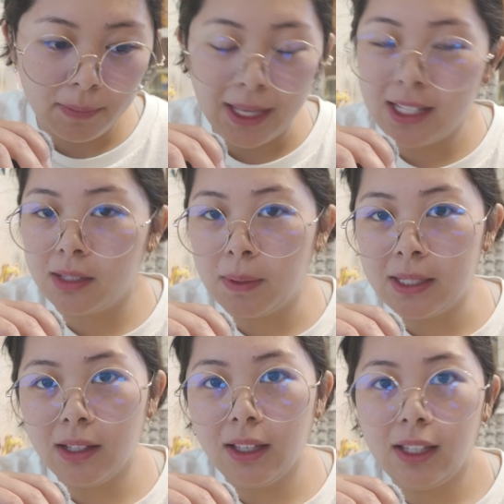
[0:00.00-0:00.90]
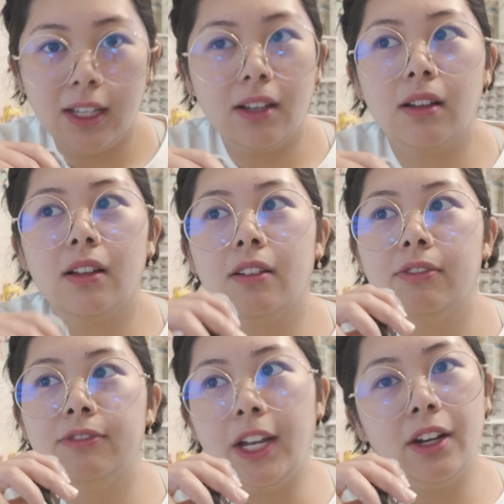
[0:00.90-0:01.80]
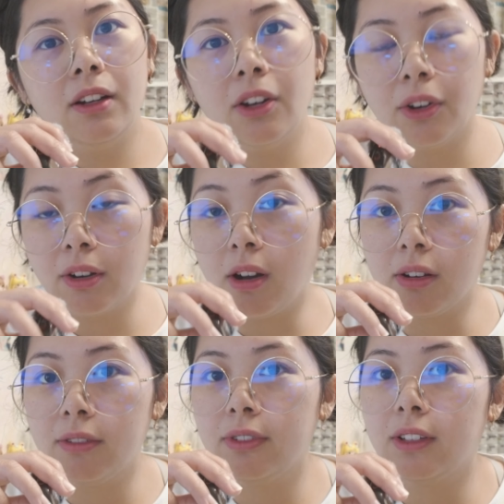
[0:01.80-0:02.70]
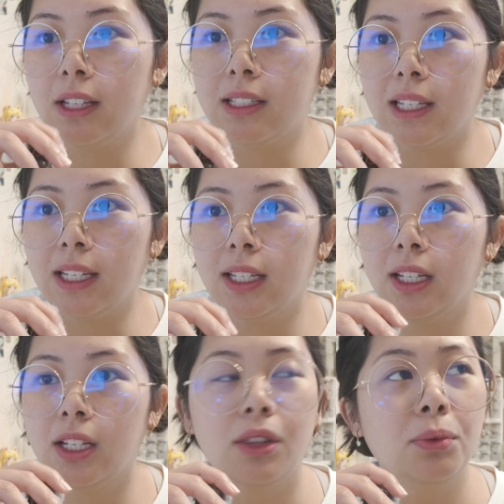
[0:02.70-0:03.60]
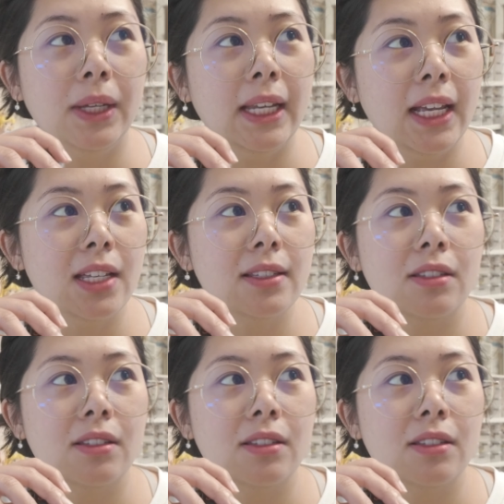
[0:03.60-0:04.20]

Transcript: and it's basically like a fair or carnival that's like three days.